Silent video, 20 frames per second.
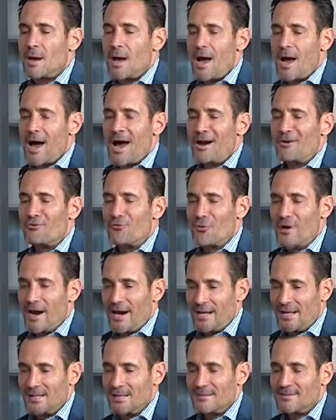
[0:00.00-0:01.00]
I
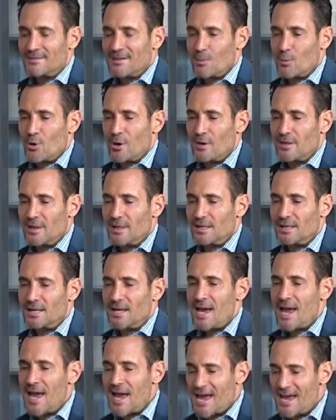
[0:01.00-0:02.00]
read somewhere that
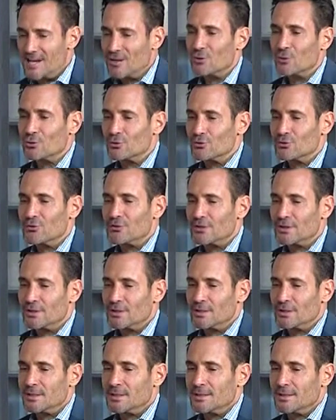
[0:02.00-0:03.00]
Kegels
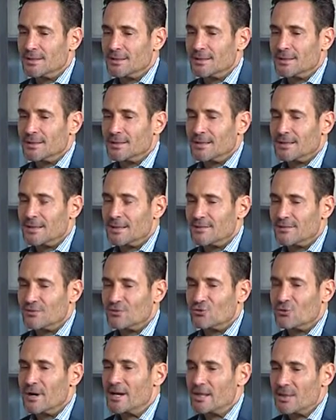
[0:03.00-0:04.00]
can
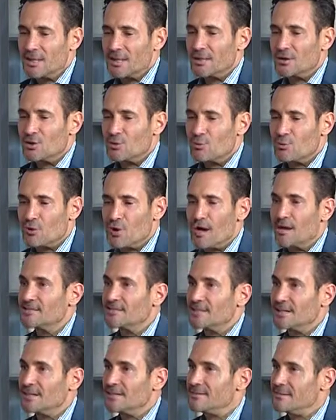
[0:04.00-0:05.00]
strengthen your
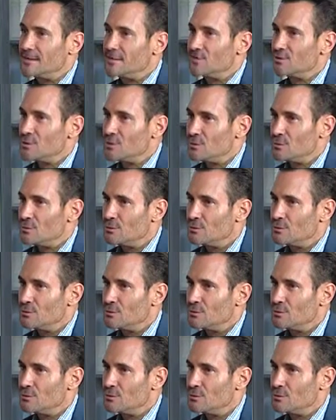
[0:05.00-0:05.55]
prostate. Is that true?